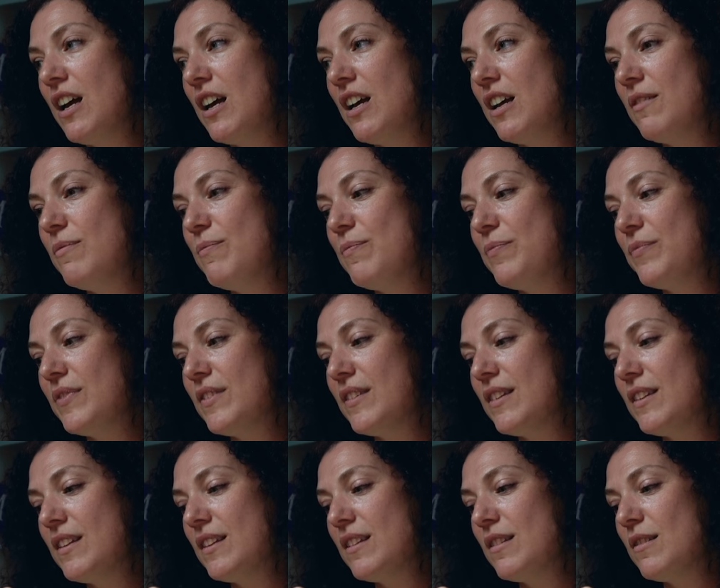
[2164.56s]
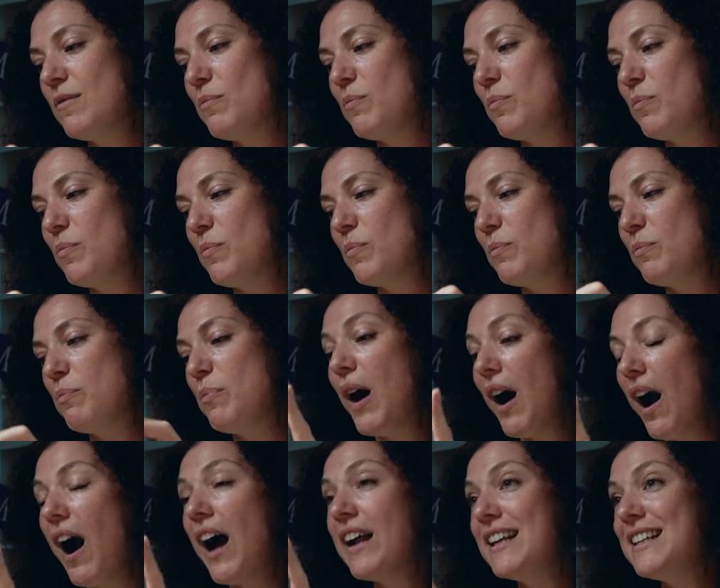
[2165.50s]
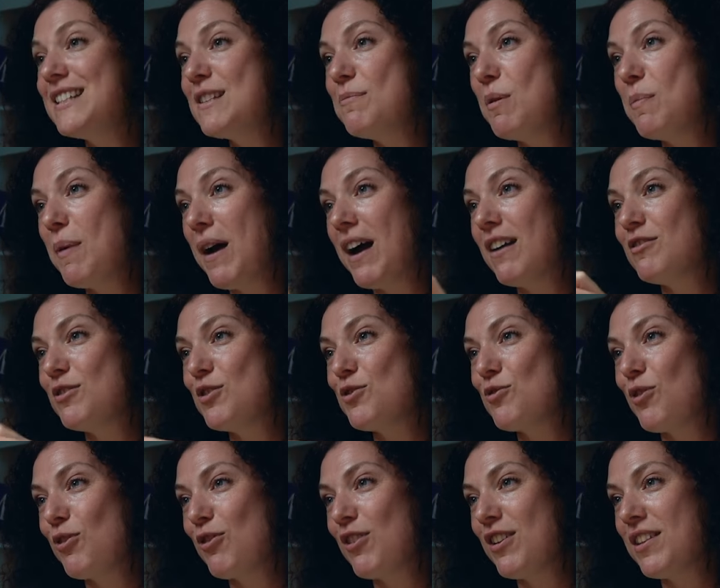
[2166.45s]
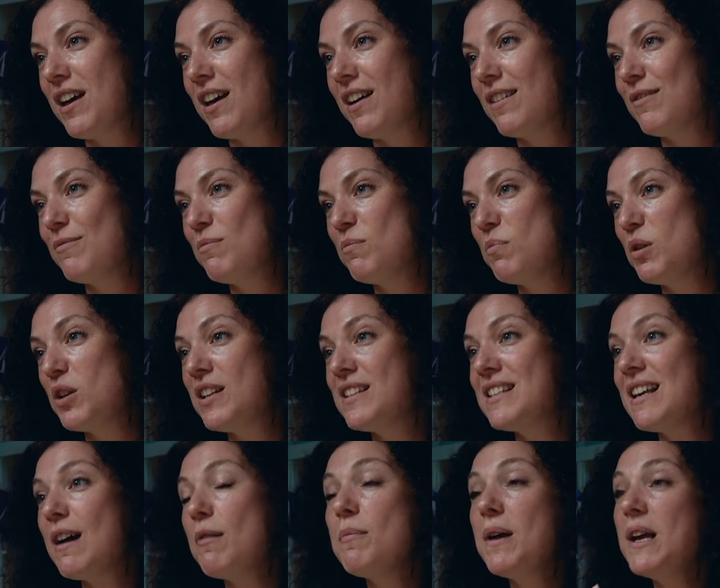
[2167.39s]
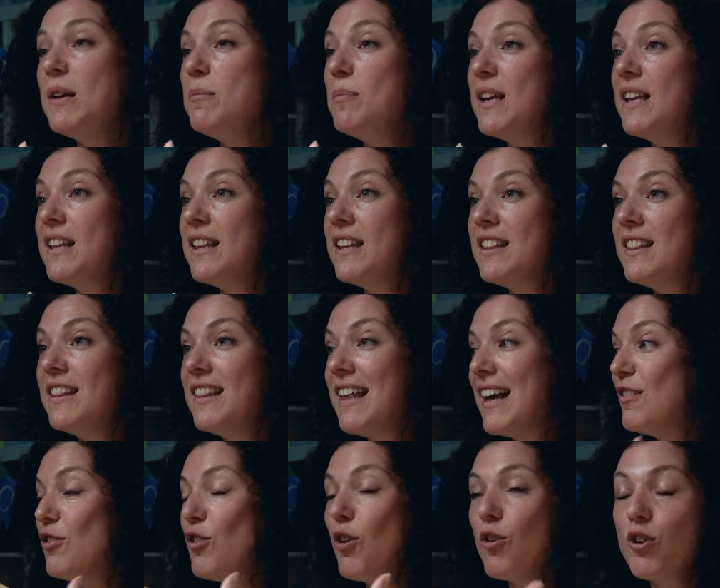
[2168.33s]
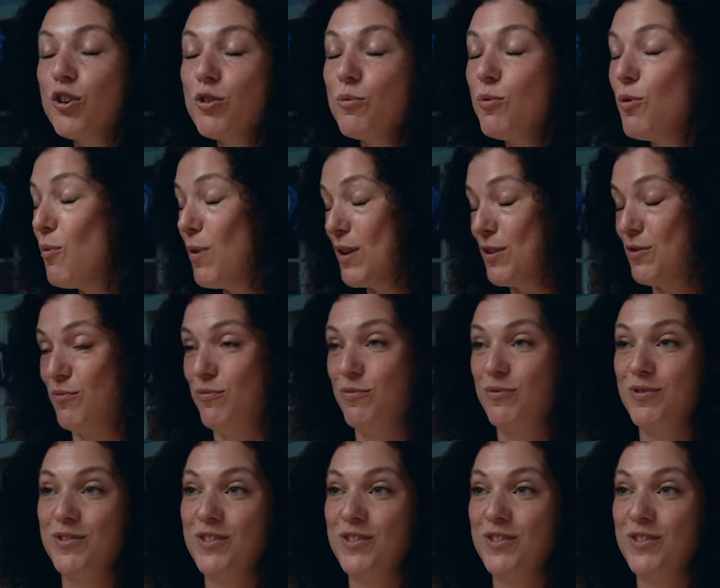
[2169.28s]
Um, but I need to be better and stronger at that because I maybe they're not going to always